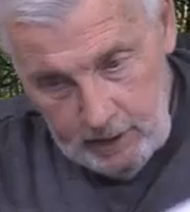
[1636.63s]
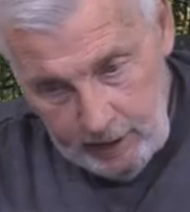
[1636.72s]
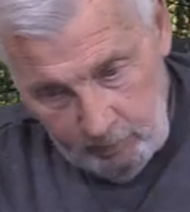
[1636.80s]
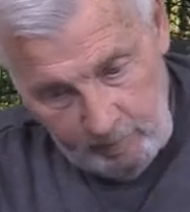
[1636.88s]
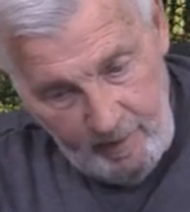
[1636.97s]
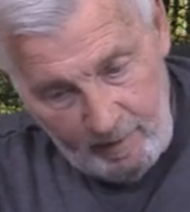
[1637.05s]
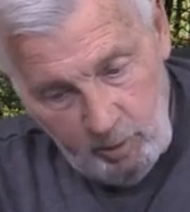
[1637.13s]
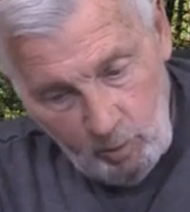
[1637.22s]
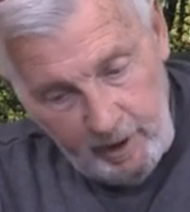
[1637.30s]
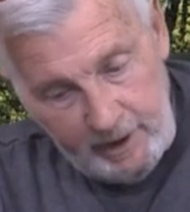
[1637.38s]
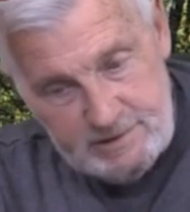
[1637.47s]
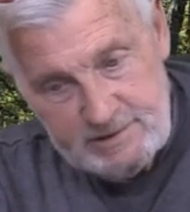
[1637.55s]
And remember
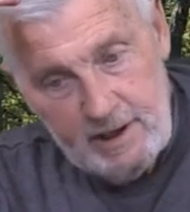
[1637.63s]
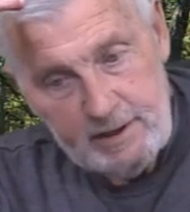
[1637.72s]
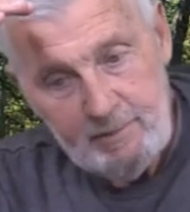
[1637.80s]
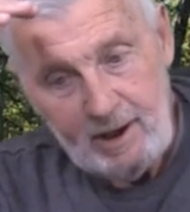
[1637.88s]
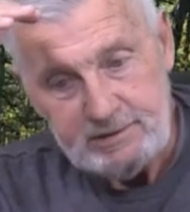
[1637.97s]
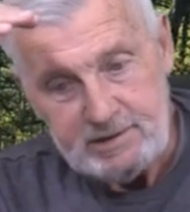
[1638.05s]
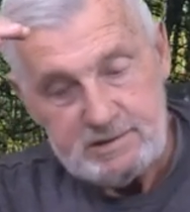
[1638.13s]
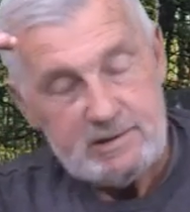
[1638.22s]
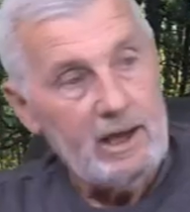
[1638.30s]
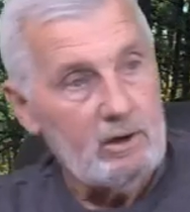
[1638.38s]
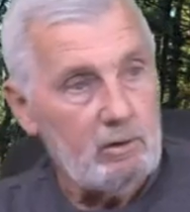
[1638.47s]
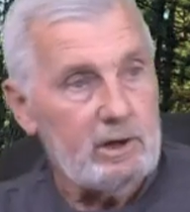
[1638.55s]
what I said about the
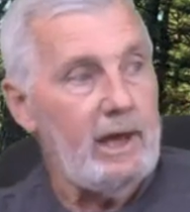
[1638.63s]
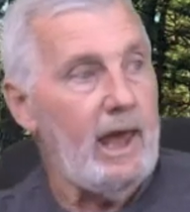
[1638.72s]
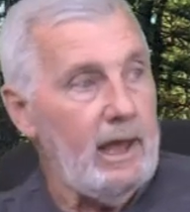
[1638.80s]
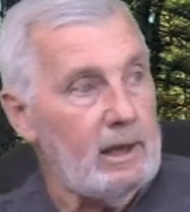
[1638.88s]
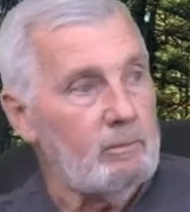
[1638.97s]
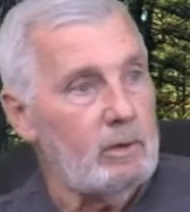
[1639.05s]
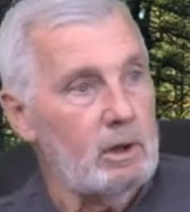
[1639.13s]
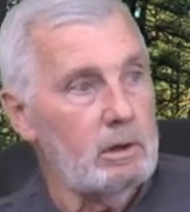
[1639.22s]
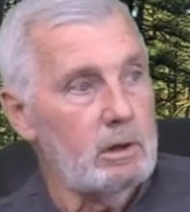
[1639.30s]
sacred game.